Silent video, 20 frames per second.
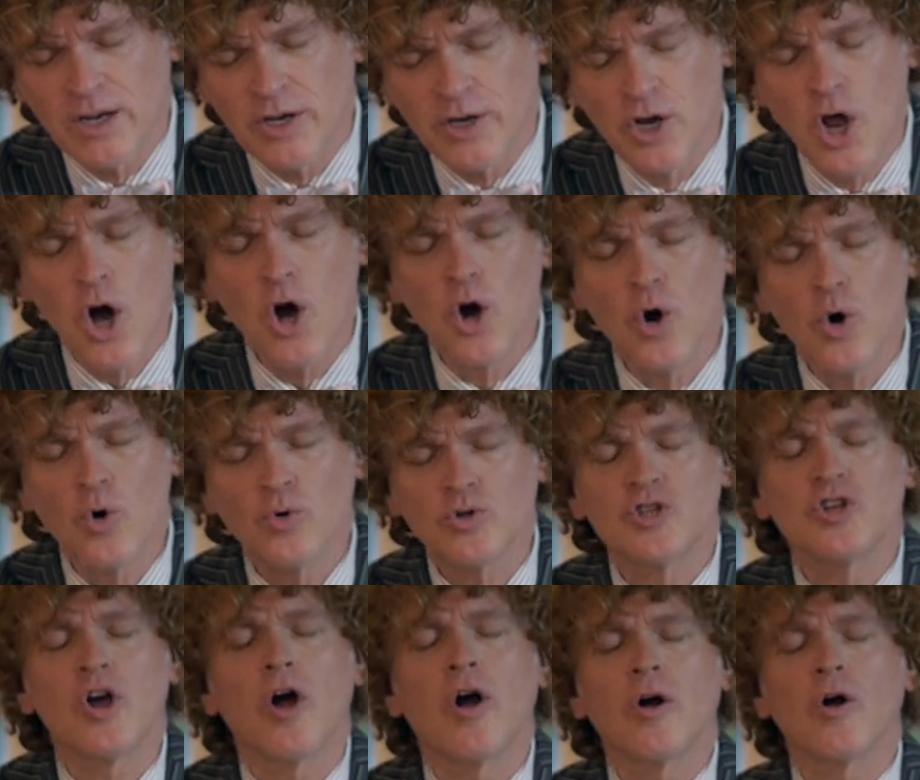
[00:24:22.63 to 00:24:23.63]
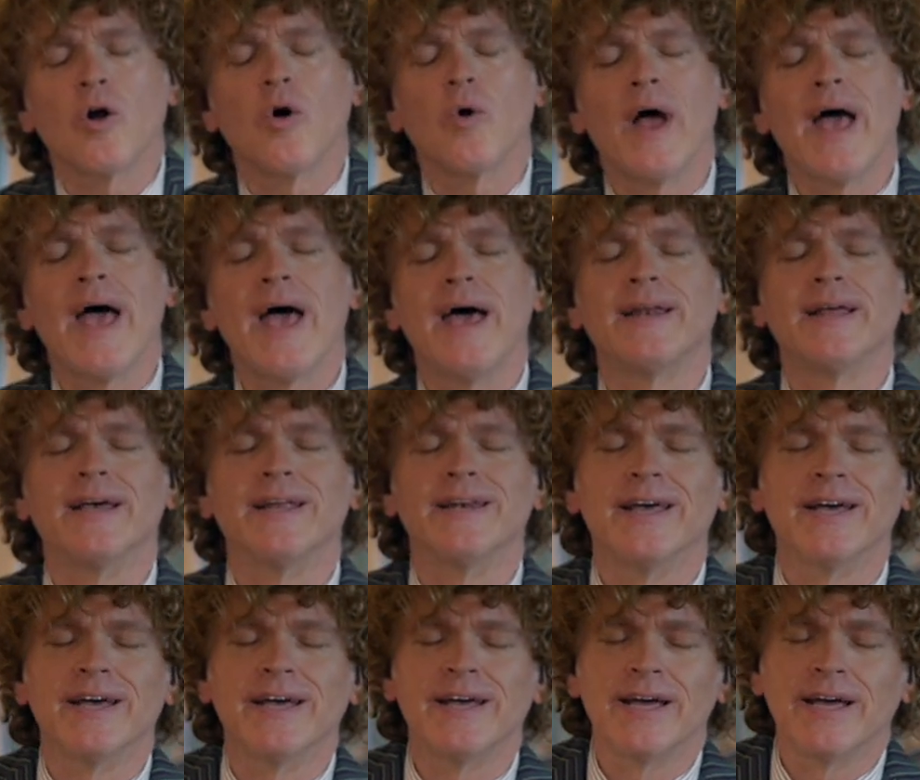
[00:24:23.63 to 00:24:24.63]
no sorrow
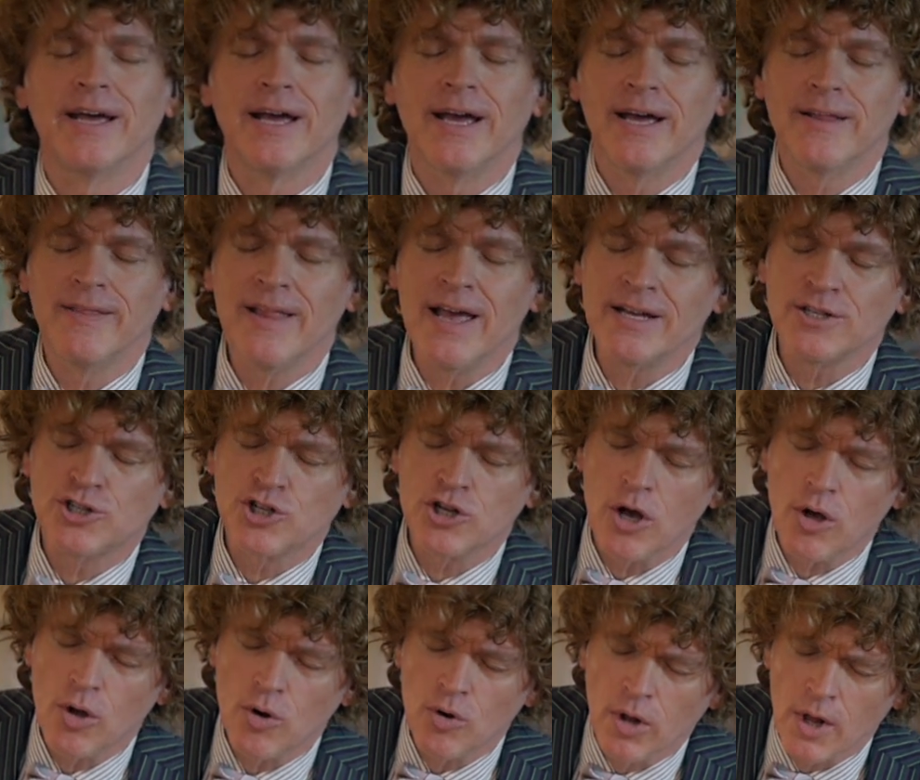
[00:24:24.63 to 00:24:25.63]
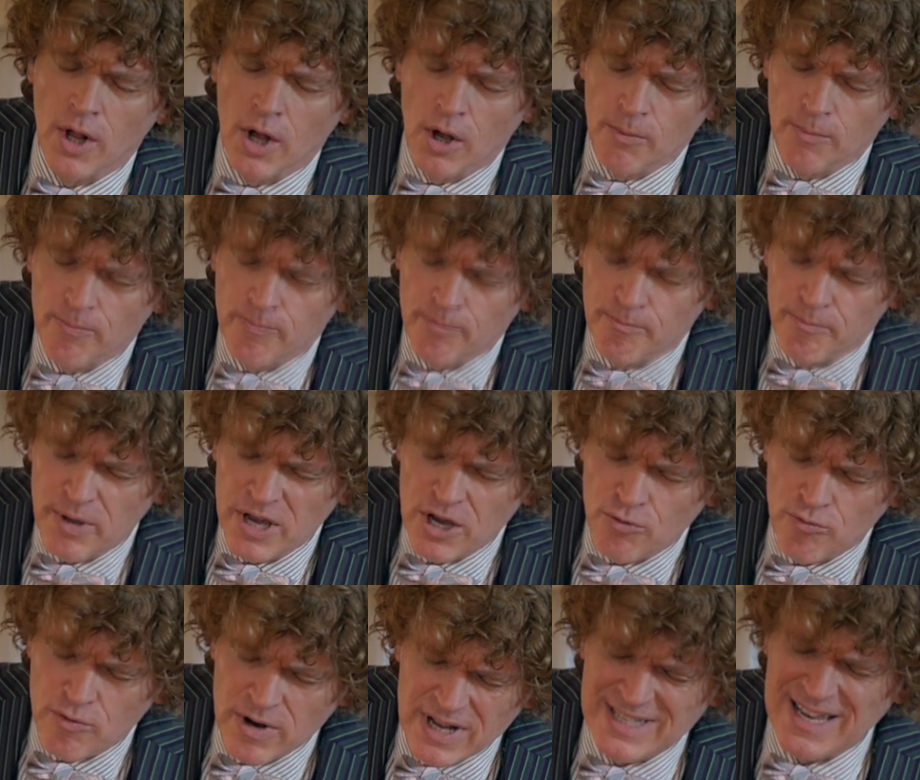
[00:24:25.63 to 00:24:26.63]
added and they shall be
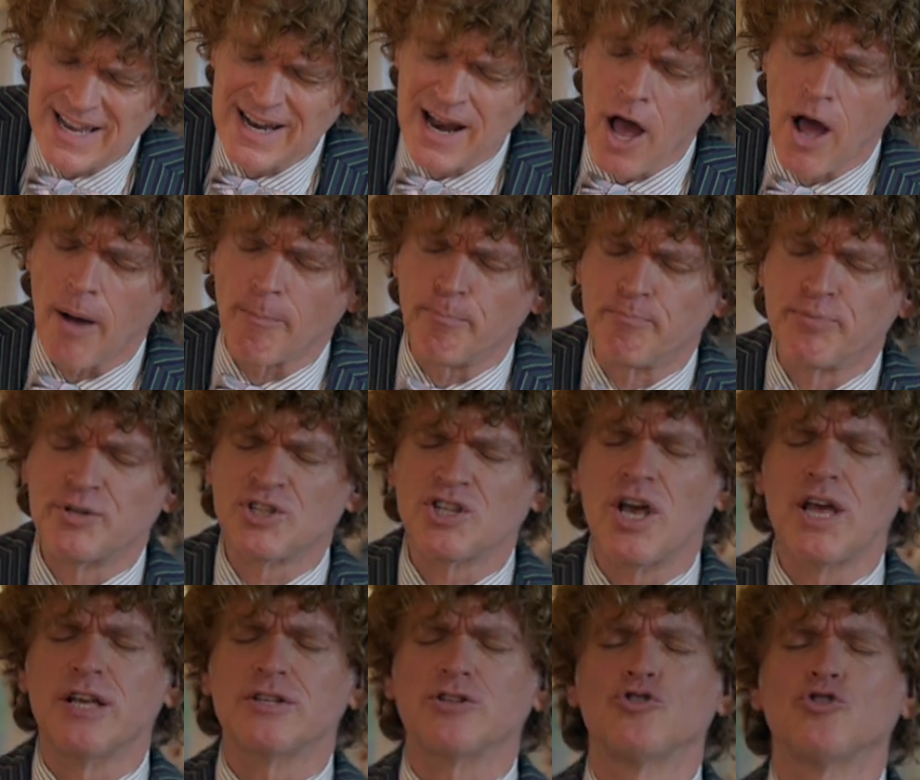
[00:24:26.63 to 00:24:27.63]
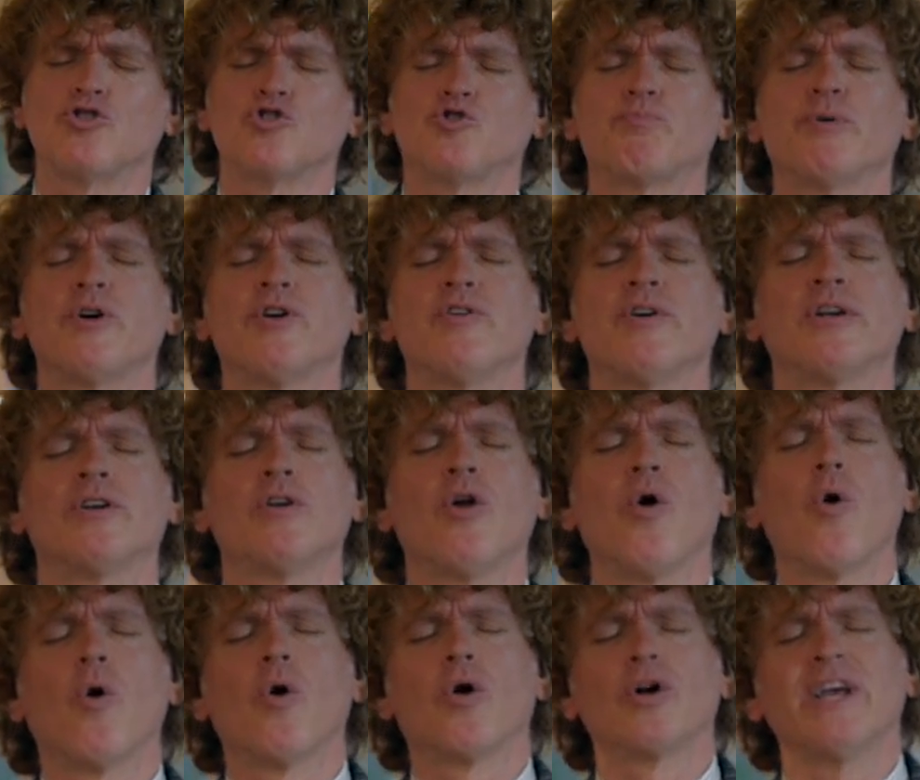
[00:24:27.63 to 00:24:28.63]
risen up says the spirit
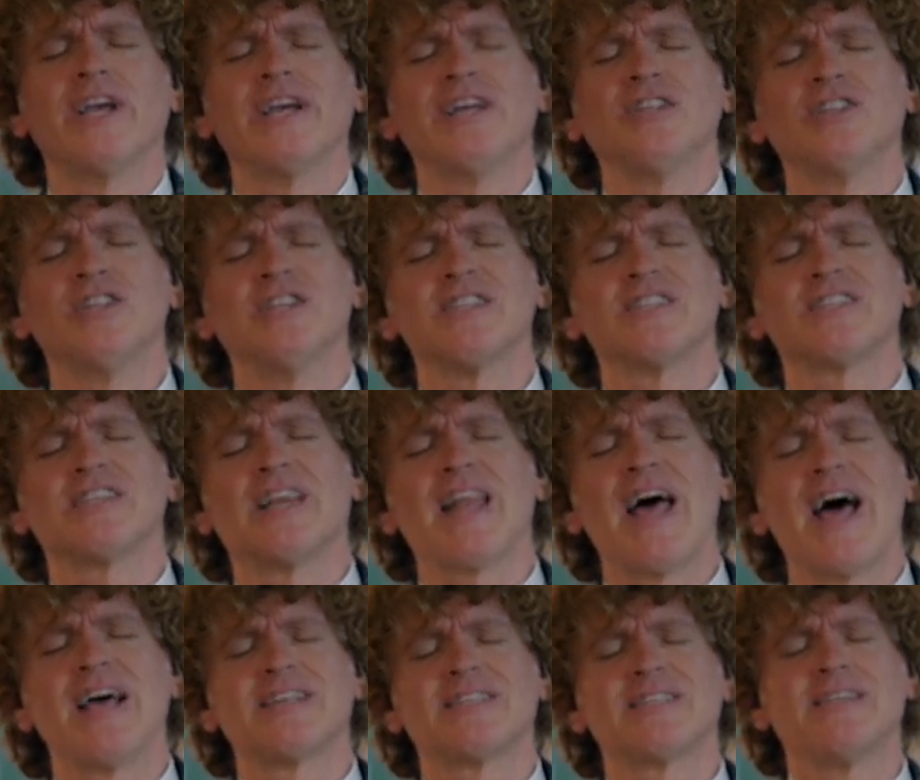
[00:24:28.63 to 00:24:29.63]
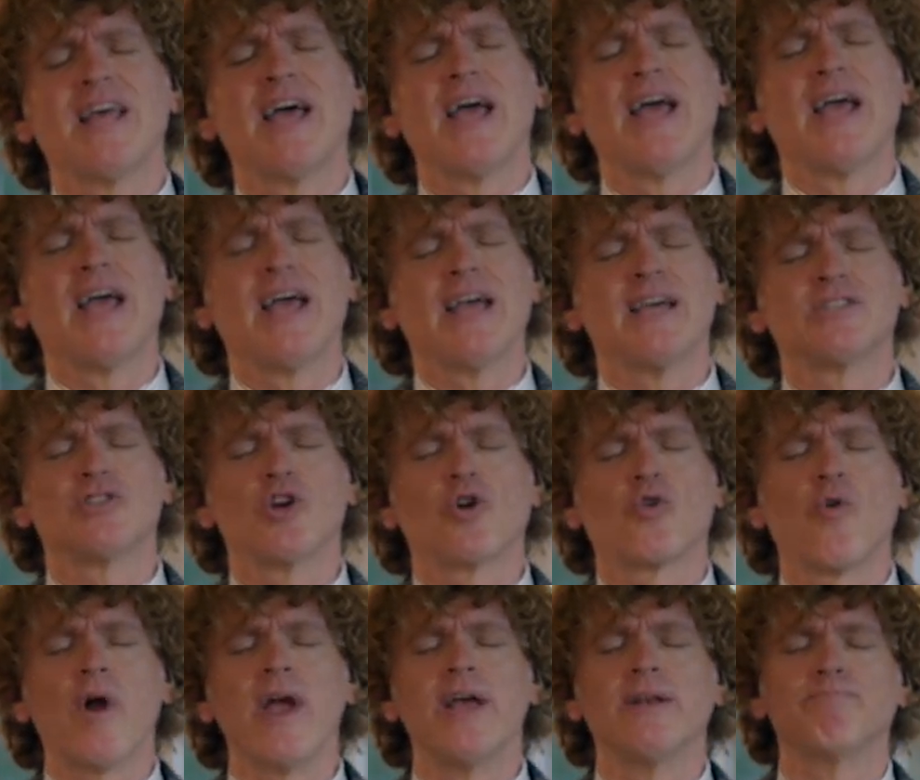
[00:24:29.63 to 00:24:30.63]
lord in this last day as a
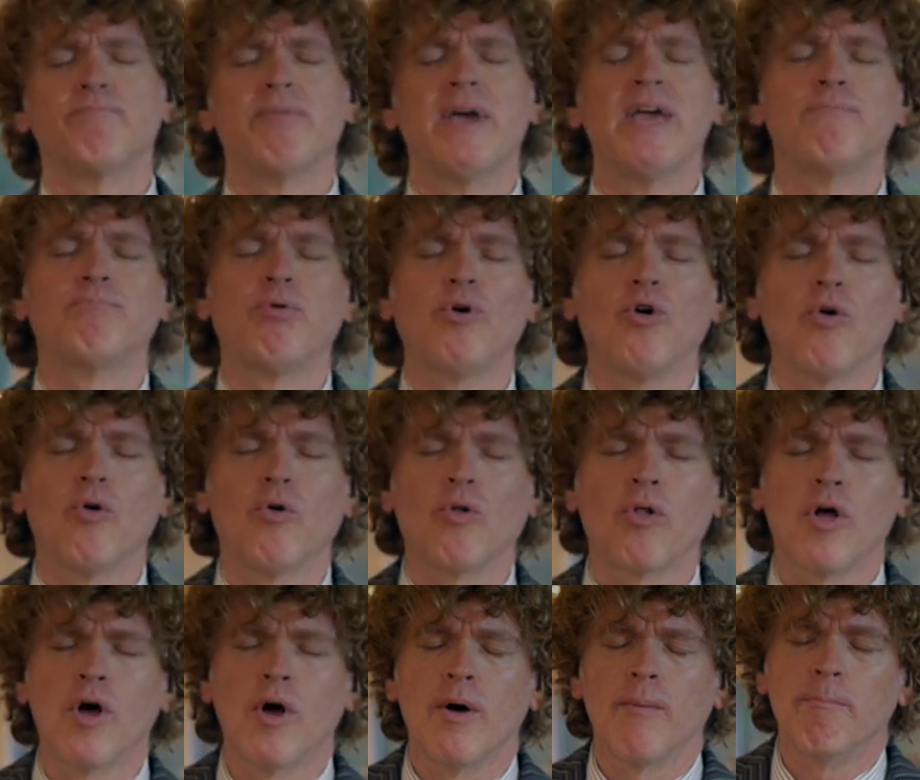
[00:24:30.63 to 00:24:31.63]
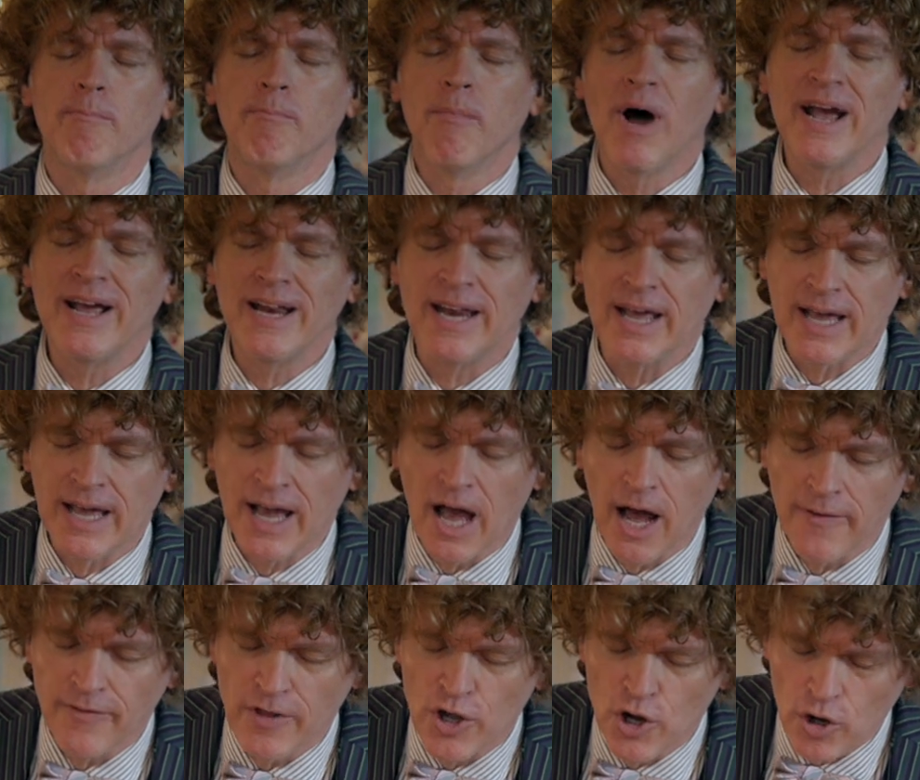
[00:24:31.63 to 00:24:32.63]
great people mighty
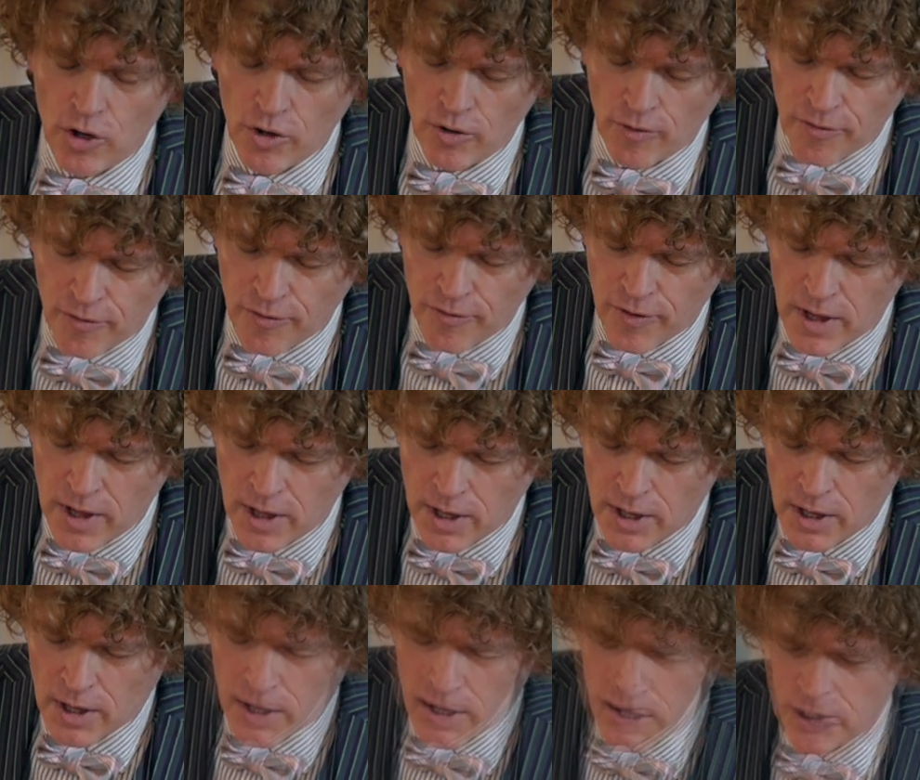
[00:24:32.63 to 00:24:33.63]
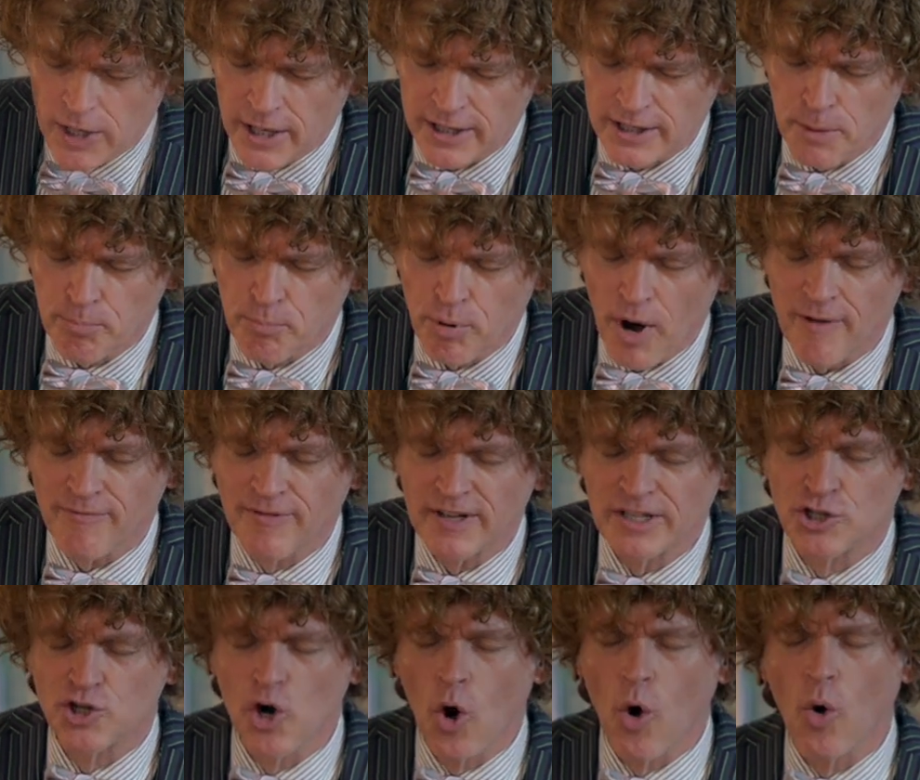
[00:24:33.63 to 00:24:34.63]
on the earth like the
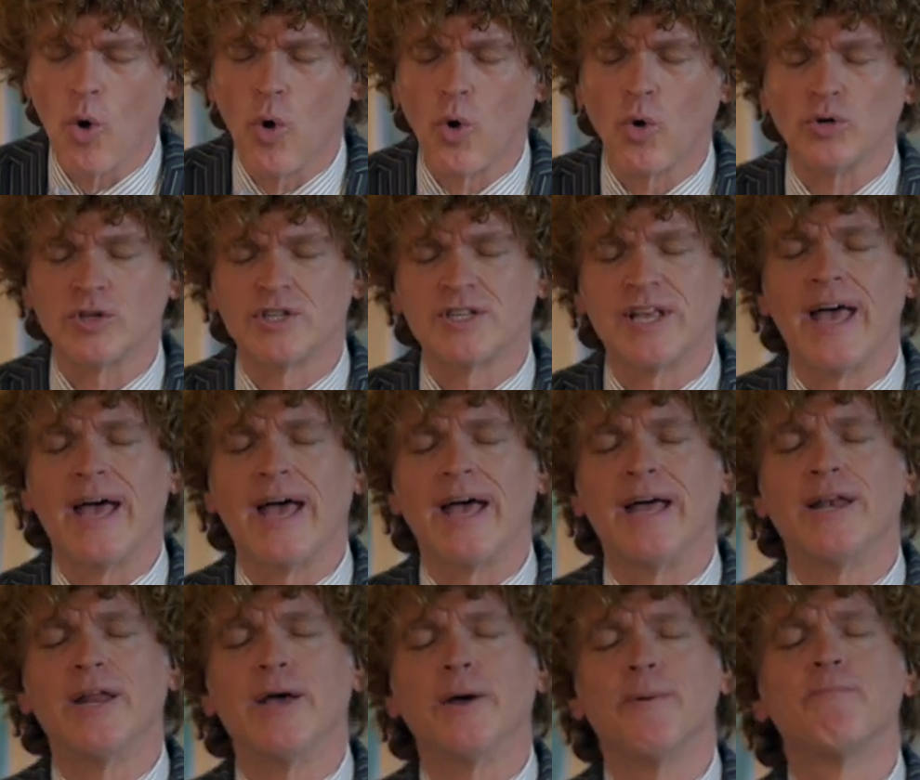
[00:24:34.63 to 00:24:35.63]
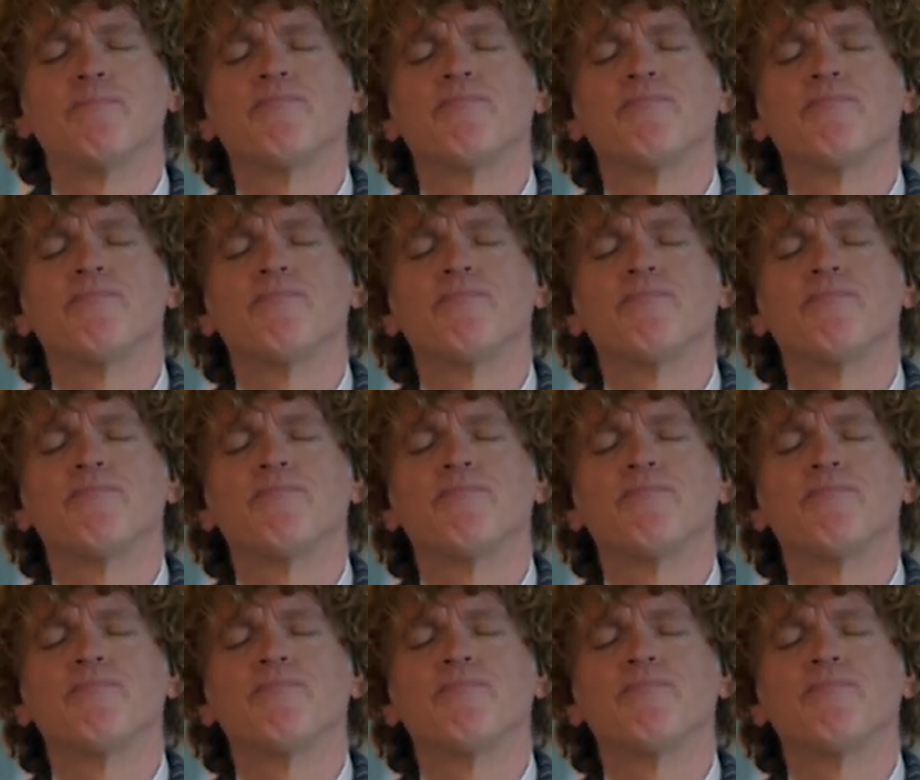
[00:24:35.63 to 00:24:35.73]
prophet joel said